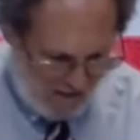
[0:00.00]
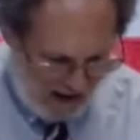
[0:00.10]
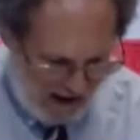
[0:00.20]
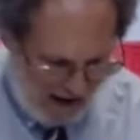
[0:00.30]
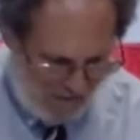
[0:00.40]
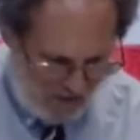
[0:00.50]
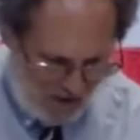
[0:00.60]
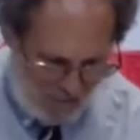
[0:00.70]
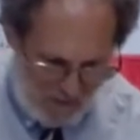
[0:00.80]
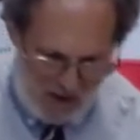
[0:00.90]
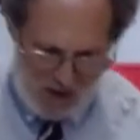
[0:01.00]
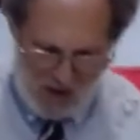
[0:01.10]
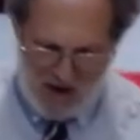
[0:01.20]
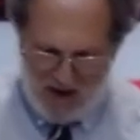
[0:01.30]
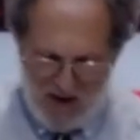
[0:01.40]
and I have a little
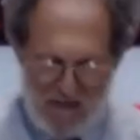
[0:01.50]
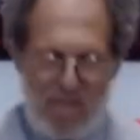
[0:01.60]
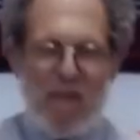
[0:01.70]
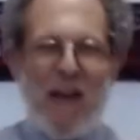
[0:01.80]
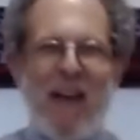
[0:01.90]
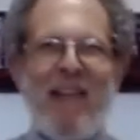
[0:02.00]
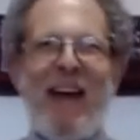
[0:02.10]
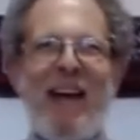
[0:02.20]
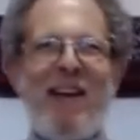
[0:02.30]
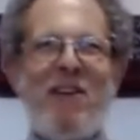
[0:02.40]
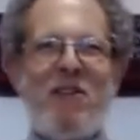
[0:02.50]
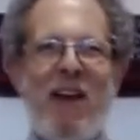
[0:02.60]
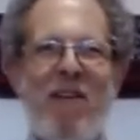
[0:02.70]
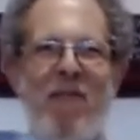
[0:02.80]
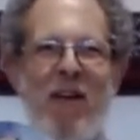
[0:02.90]
picture here that is
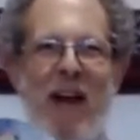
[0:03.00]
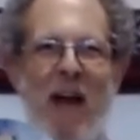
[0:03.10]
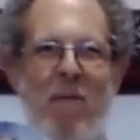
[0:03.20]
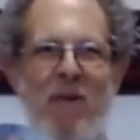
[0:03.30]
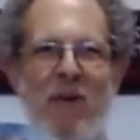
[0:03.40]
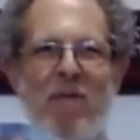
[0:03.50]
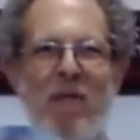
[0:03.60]
uh, very helpful.